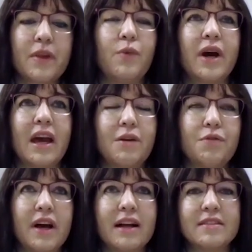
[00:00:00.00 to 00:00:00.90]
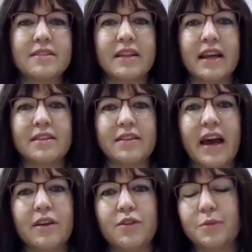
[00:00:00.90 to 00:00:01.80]
why I felt that
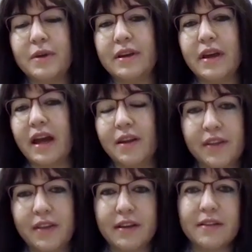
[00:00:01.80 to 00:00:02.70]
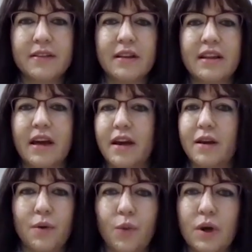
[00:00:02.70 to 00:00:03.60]
I could be anything that
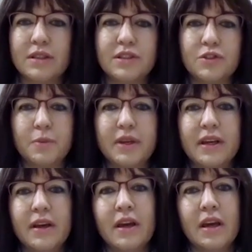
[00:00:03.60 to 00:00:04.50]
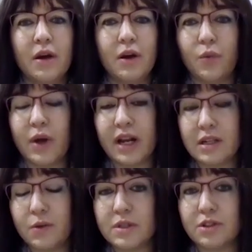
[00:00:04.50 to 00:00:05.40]
I wanted to be when
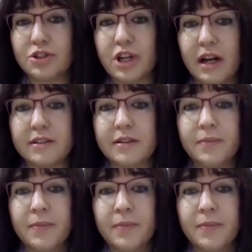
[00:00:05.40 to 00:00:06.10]
I was a child.